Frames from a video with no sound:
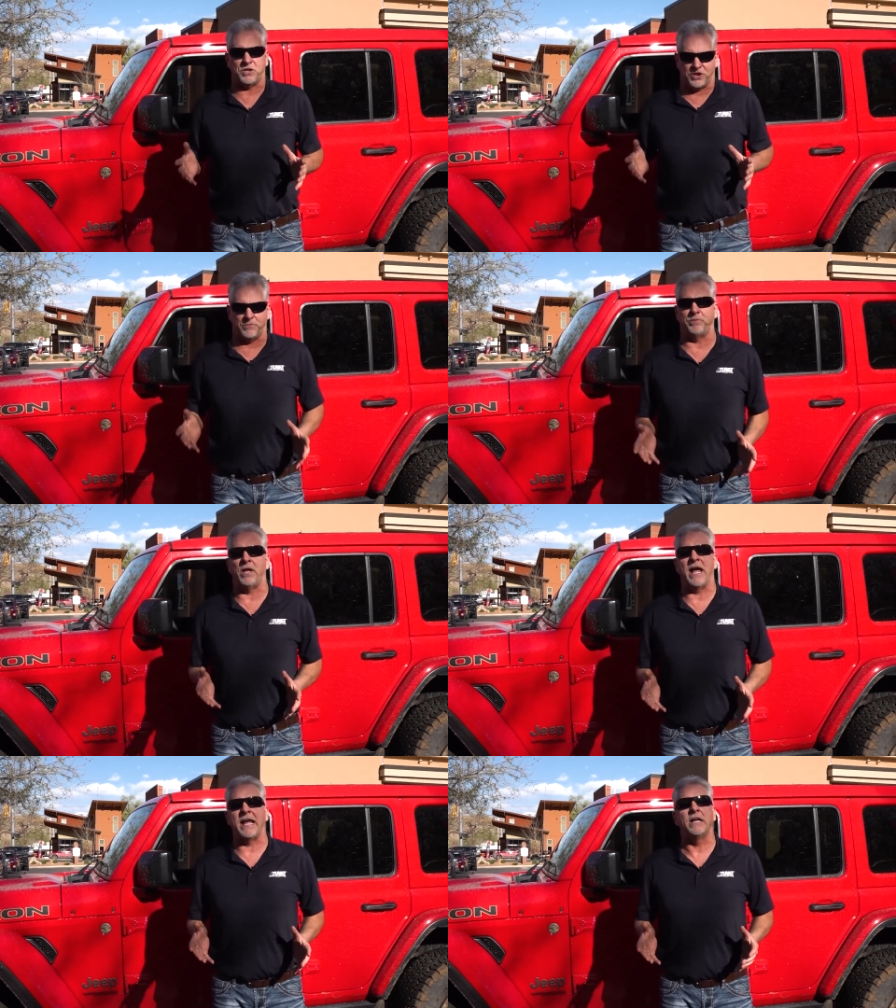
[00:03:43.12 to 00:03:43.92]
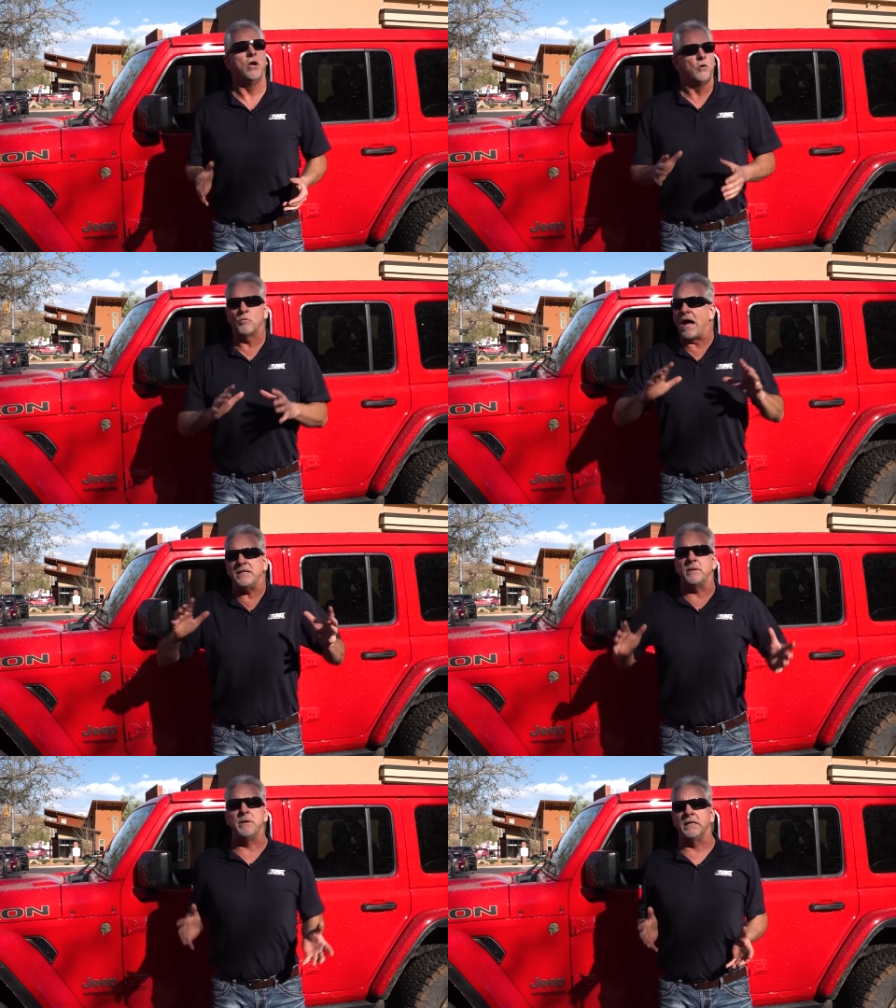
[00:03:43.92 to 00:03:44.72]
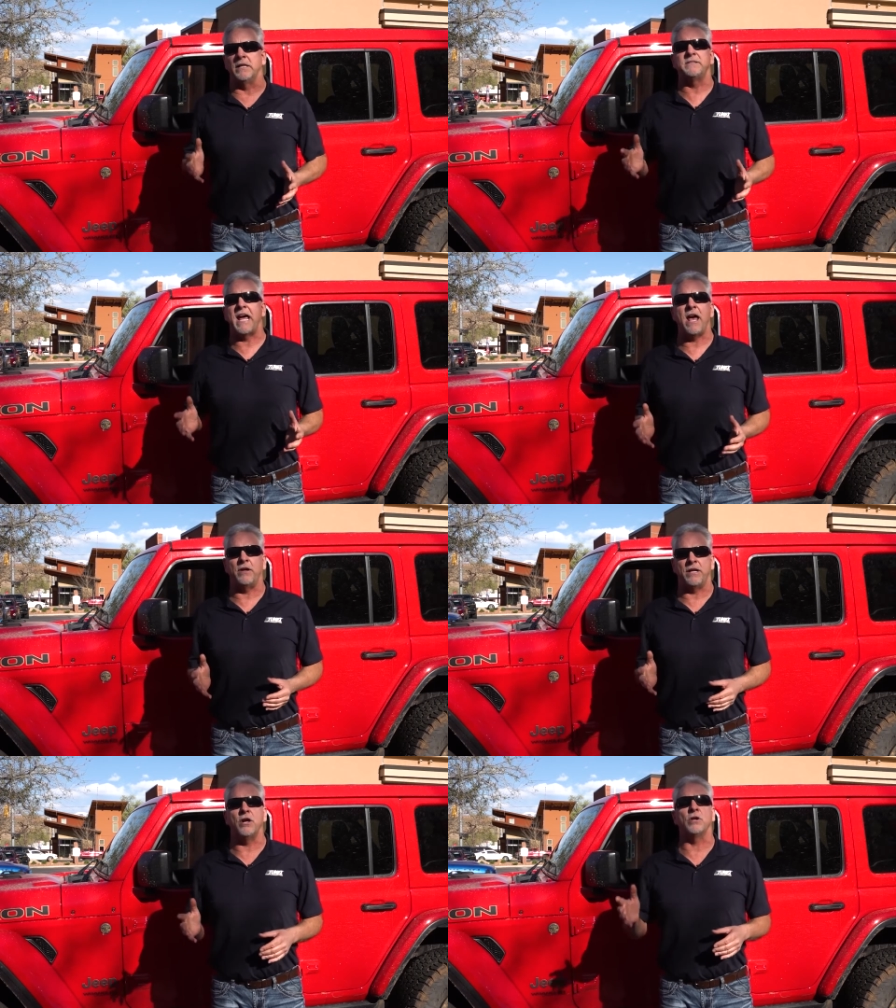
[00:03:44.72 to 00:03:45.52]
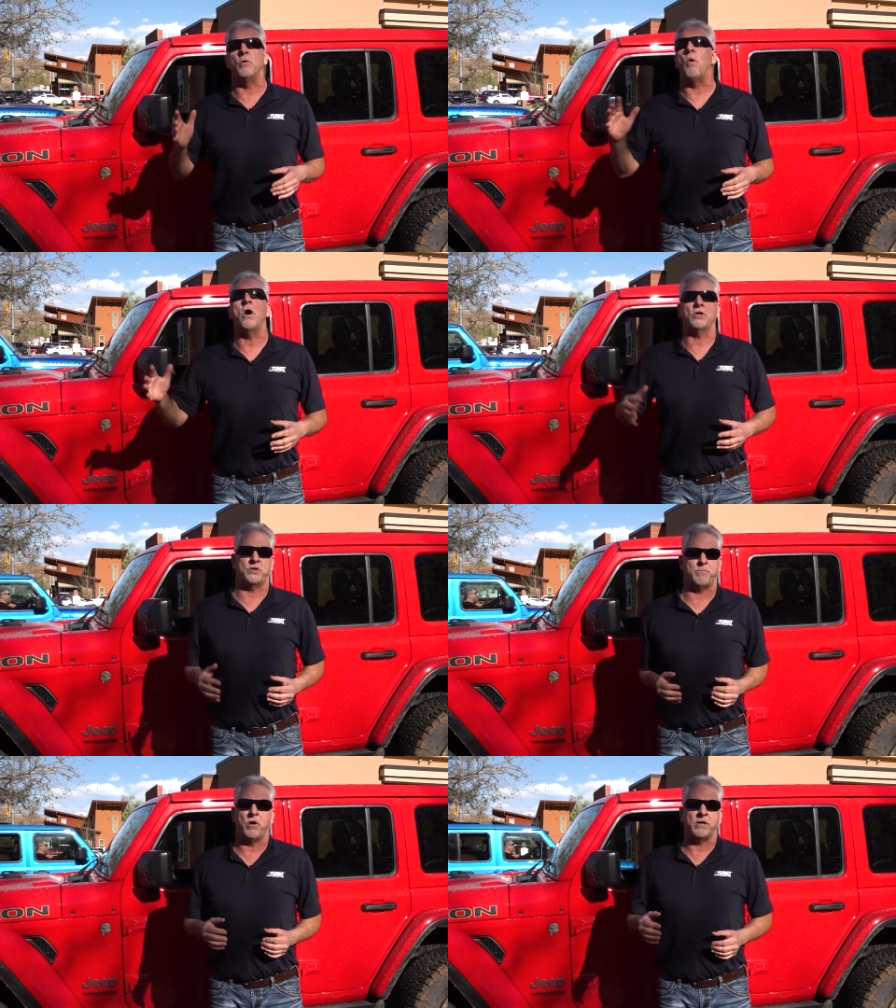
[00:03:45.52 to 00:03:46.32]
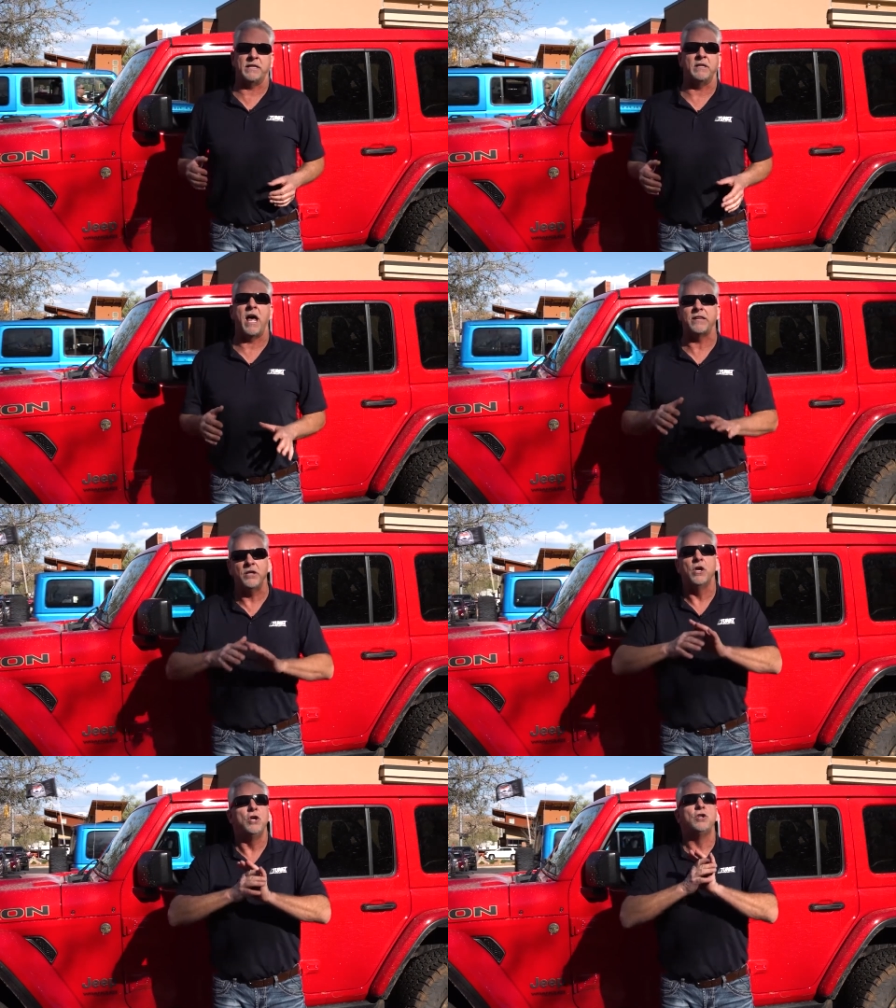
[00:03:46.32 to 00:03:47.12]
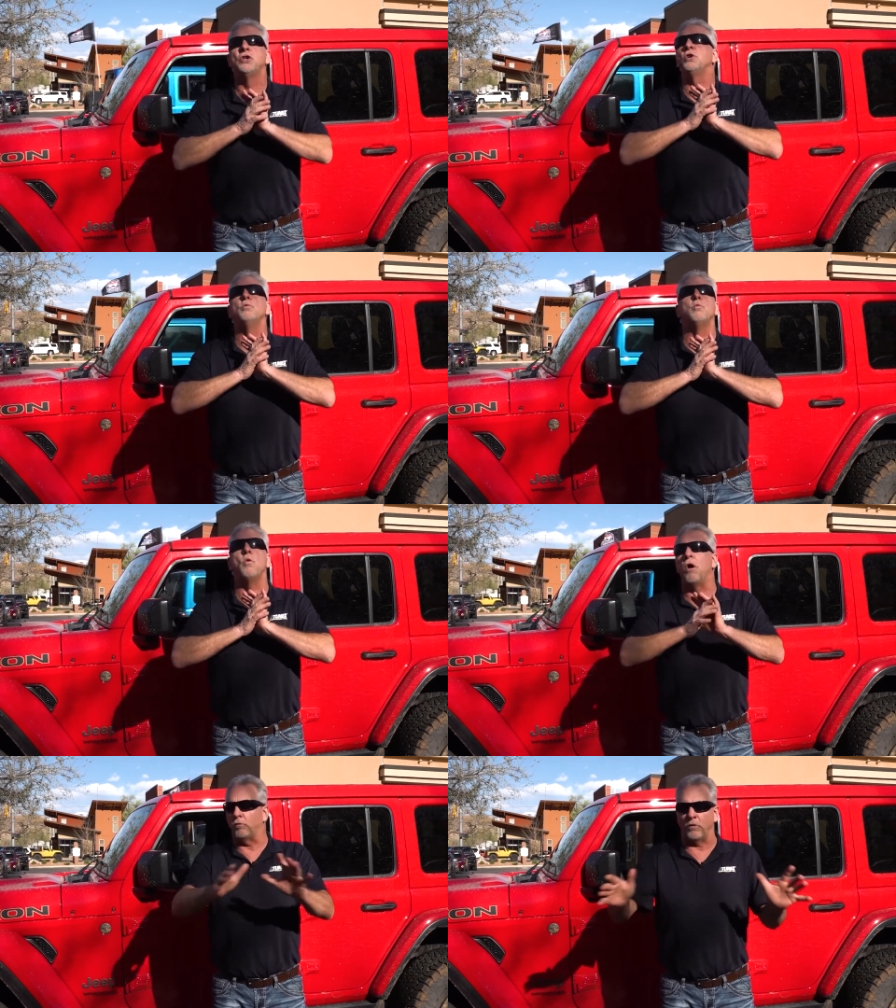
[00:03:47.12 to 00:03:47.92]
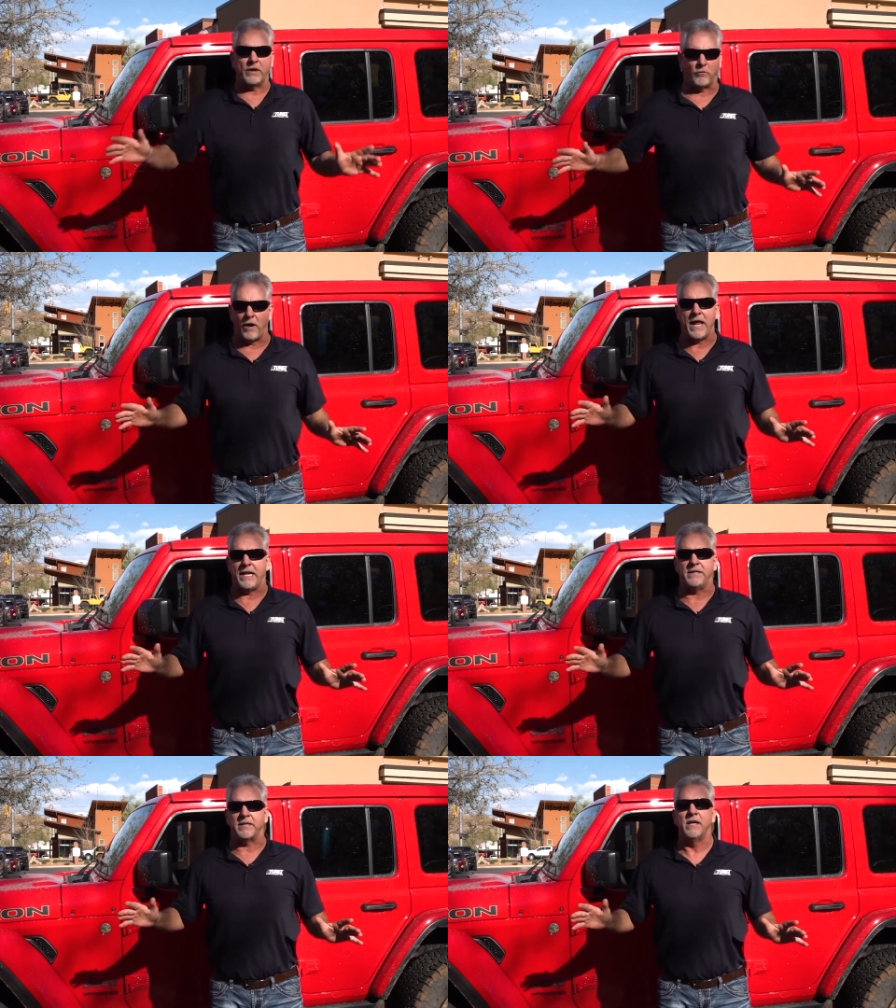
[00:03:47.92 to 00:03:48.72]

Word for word: display right in the middle of town here in the Walker's parking lot. You won't regret it.